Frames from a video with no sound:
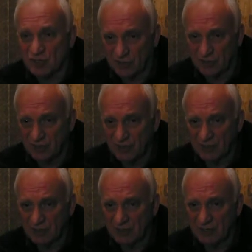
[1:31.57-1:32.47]
other,
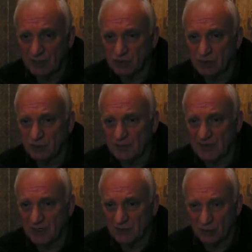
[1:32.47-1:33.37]
and it should
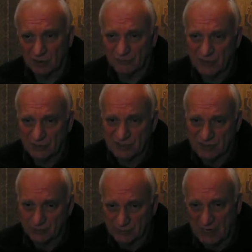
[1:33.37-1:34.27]
be not very
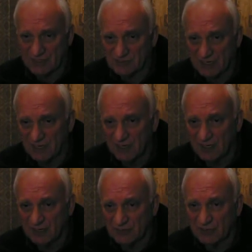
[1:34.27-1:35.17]
surprising
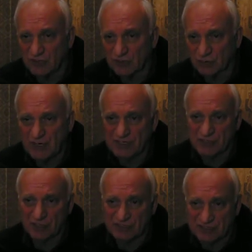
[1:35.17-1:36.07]
that the tricks
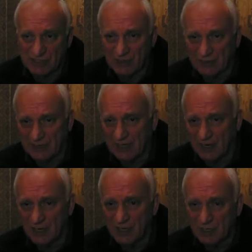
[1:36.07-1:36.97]
are still
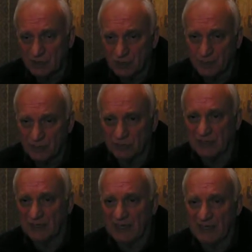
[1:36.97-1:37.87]
there to be
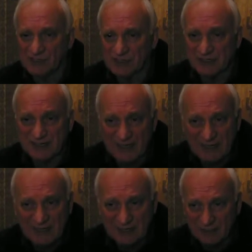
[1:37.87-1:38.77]
utilized at
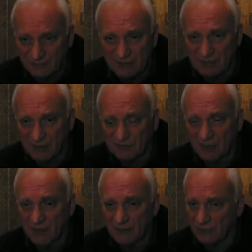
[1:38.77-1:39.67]
any convenient
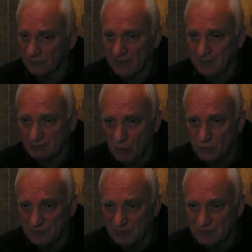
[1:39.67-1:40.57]
for them
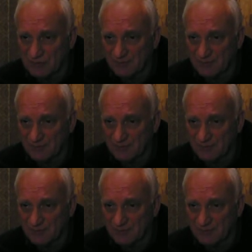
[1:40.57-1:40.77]
moment.